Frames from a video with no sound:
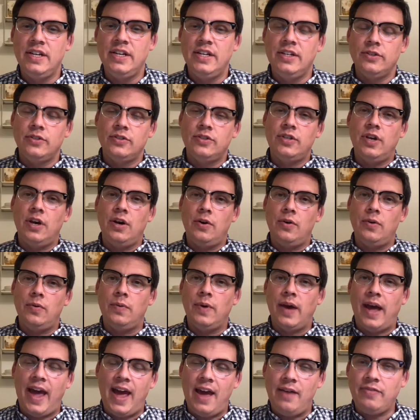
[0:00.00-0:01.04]
So
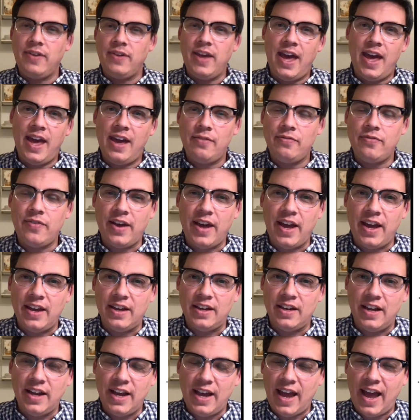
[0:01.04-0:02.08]
half-calf
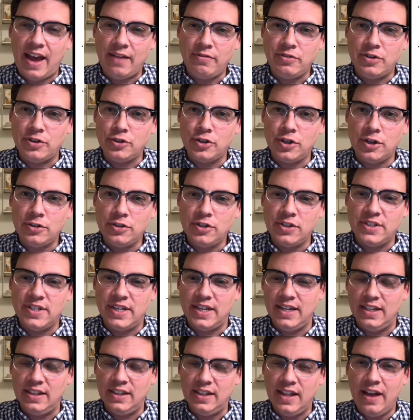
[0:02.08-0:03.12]
after church is at
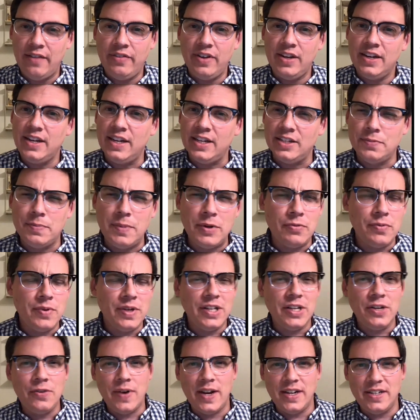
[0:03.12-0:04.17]
11. It's been really
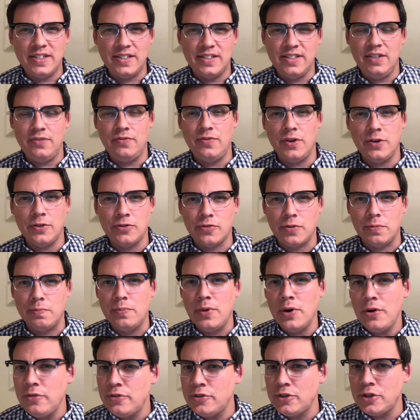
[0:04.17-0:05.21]
great to see folks from
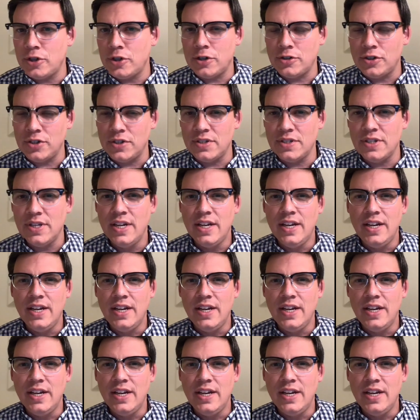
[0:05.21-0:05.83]
both churches